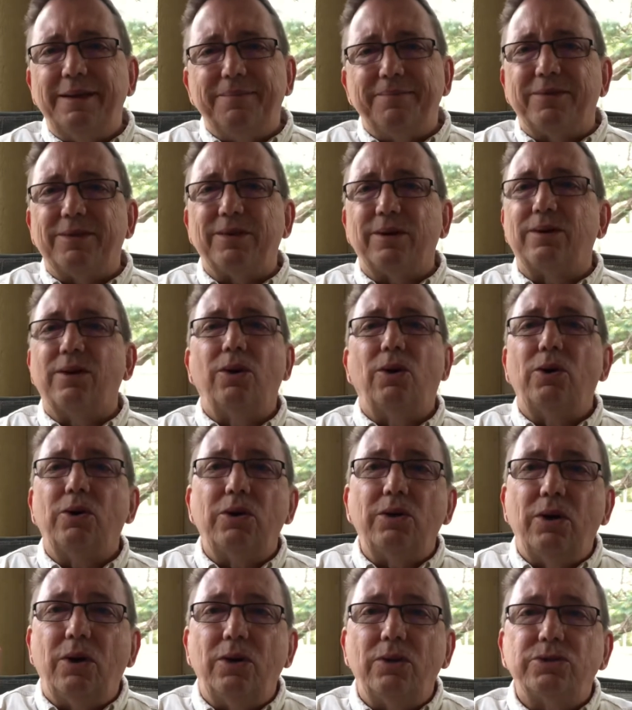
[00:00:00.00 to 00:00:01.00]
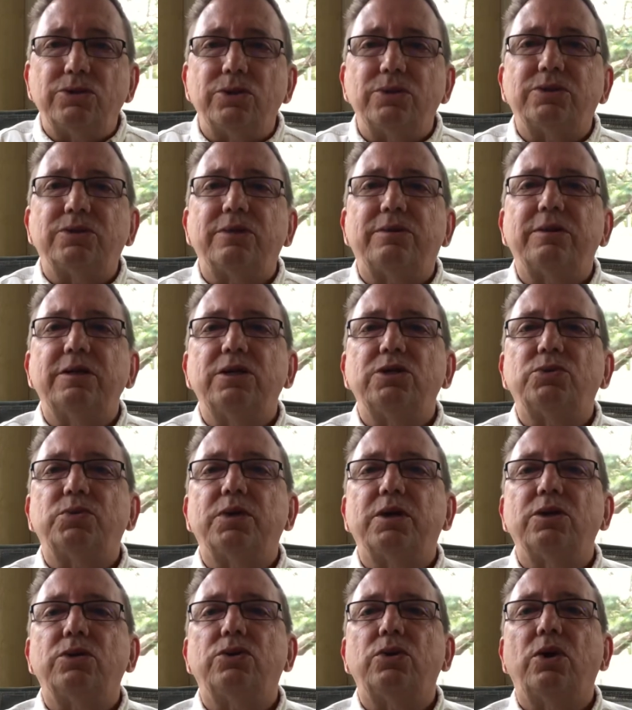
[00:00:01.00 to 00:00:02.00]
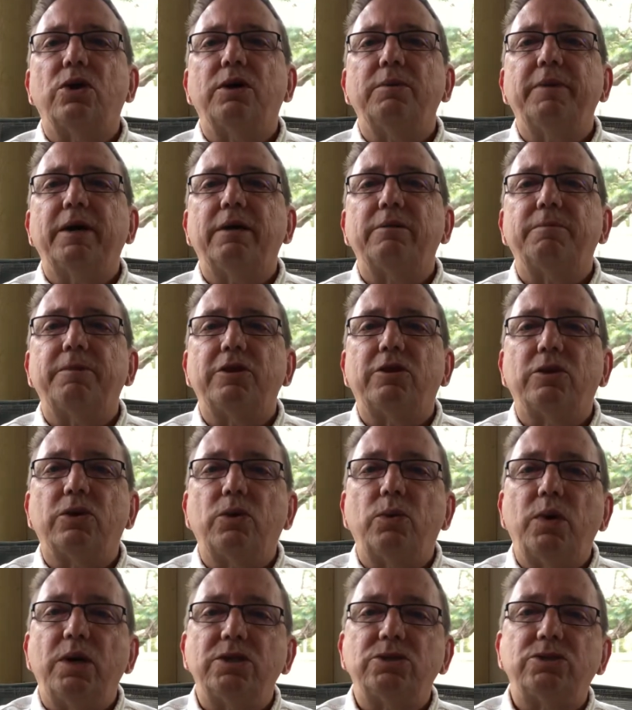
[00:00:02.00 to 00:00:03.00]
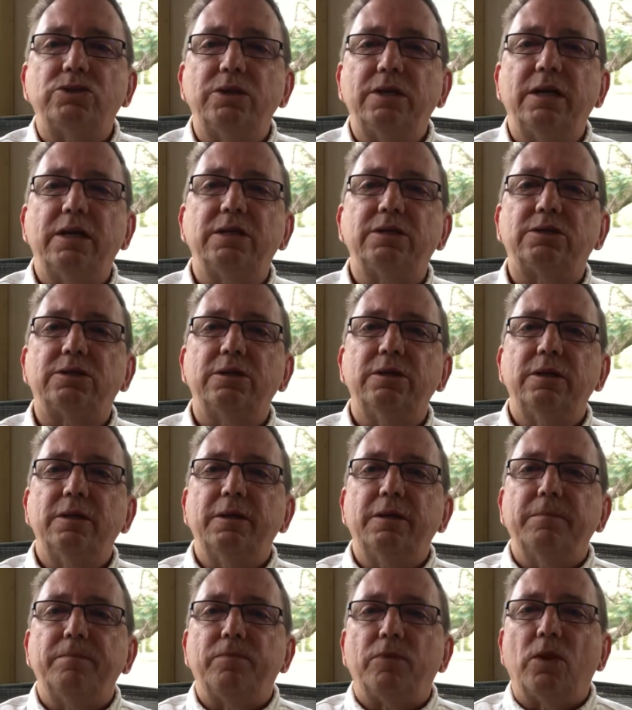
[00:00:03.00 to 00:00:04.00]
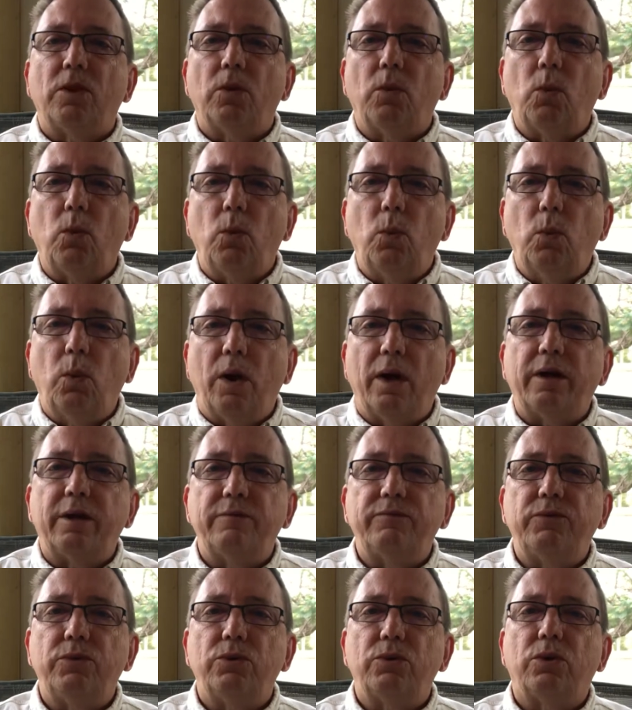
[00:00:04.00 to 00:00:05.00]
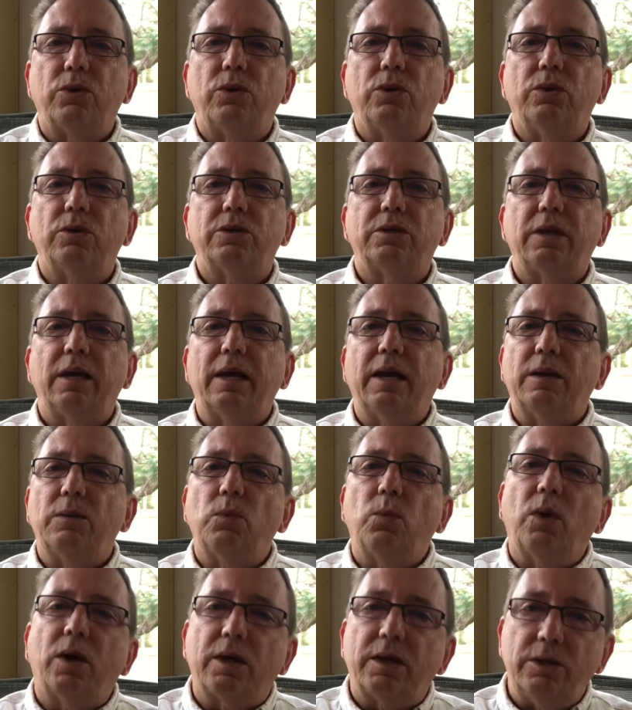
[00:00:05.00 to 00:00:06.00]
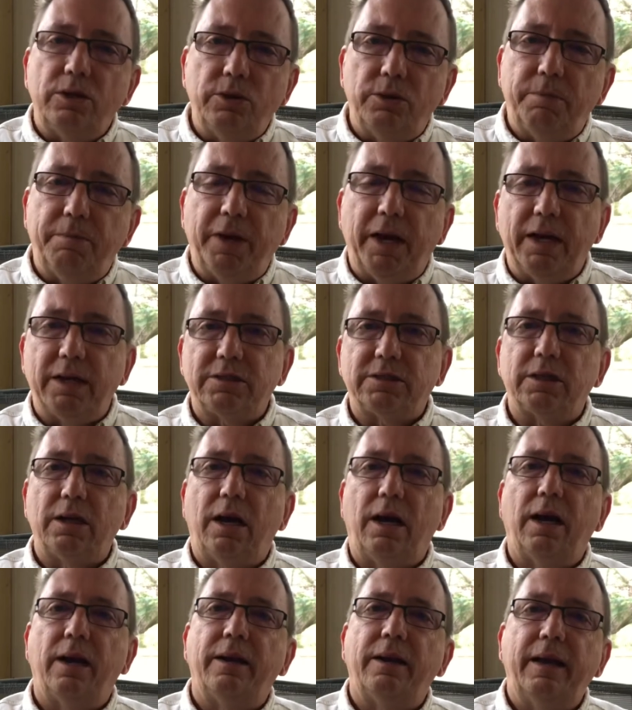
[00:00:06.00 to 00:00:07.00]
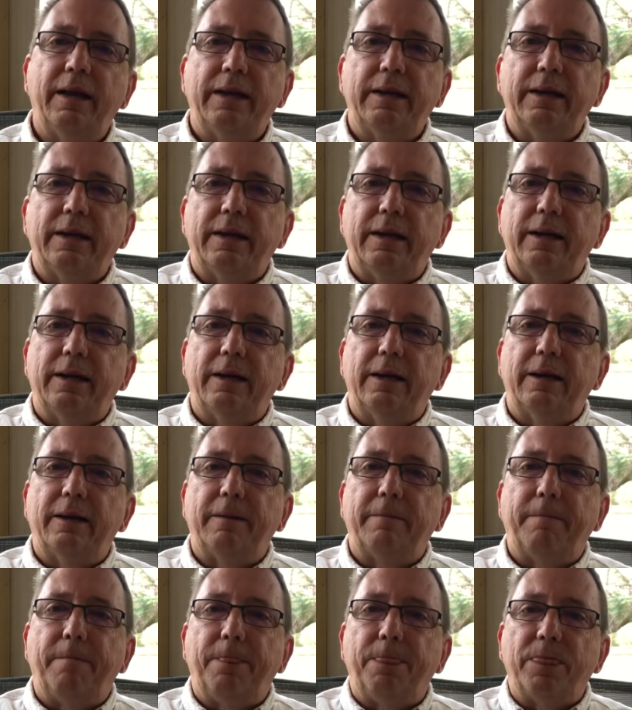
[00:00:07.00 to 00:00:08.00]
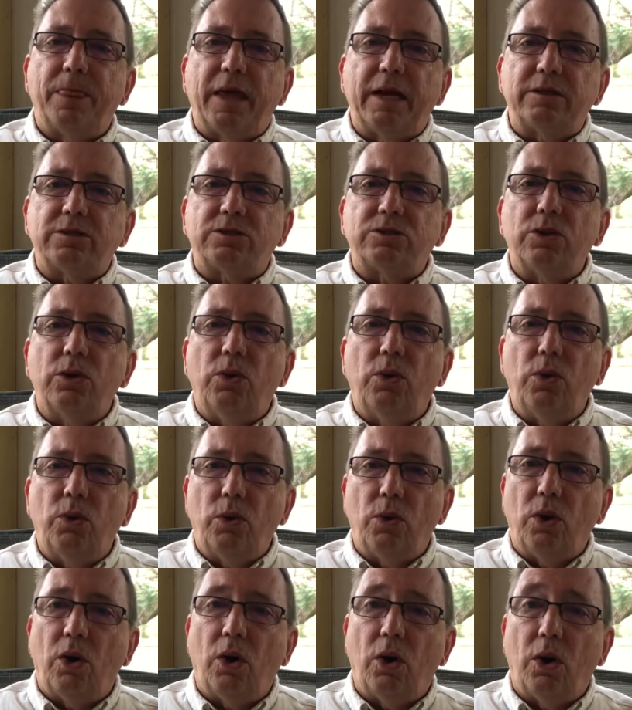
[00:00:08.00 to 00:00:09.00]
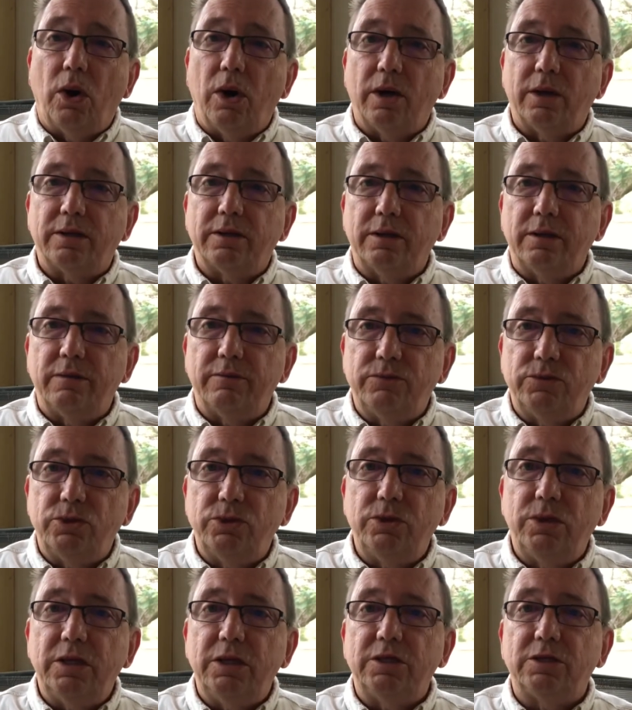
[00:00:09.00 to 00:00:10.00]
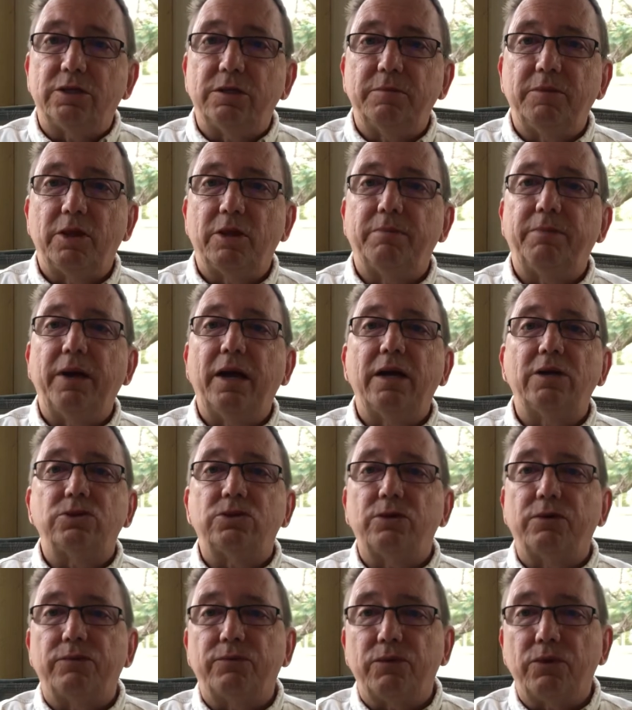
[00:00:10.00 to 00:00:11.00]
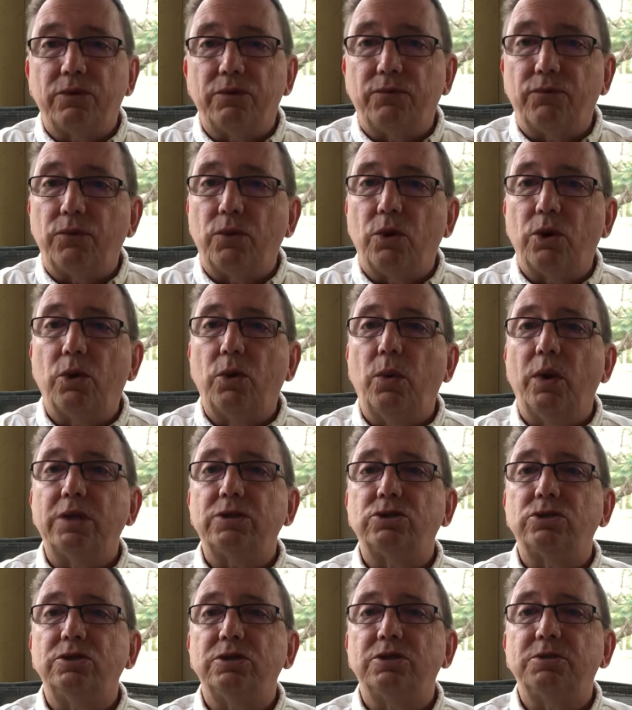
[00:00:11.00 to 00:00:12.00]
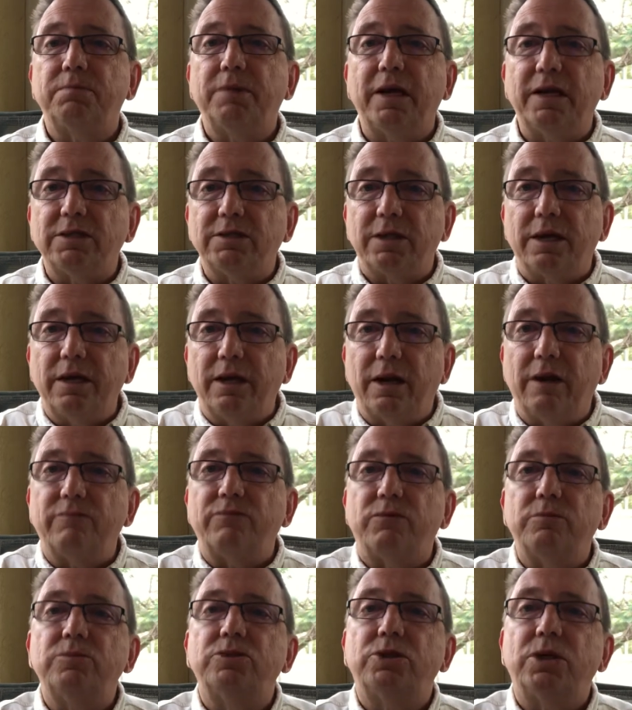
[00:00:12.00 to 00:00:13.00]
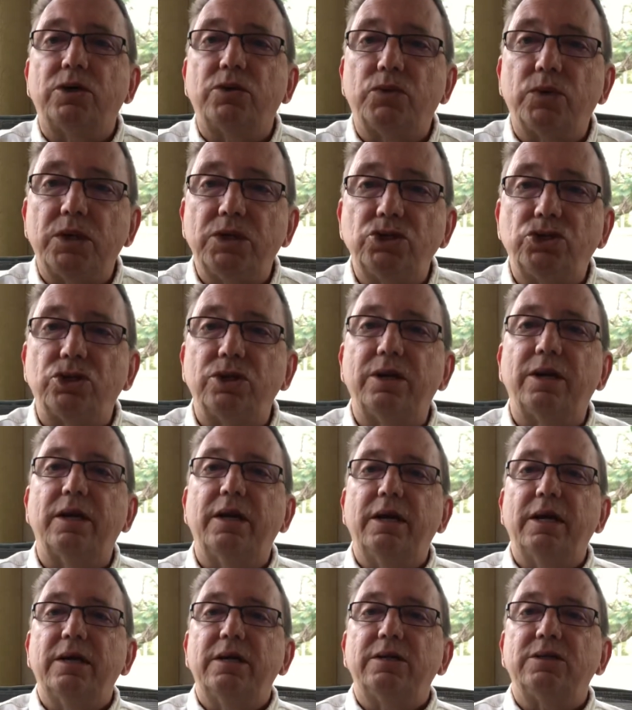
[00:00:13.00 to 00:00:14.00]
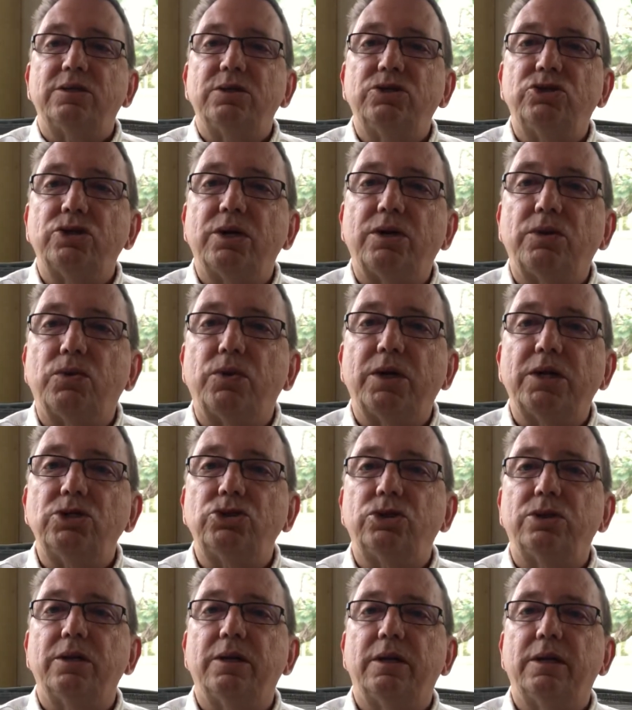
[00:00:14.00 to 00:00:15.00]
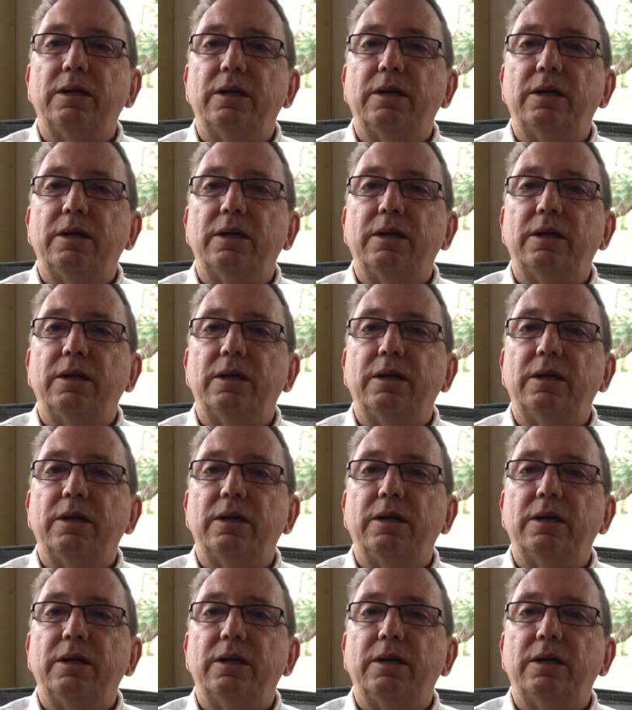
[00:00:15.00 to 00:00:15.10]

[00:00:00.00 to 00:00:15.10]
There are all sorts of things we could talk about, but the question is, what have you learned and what can you pass on? That's the whole heart of Judaism and the Passover and the 4 questions, passing it on from generation to generation.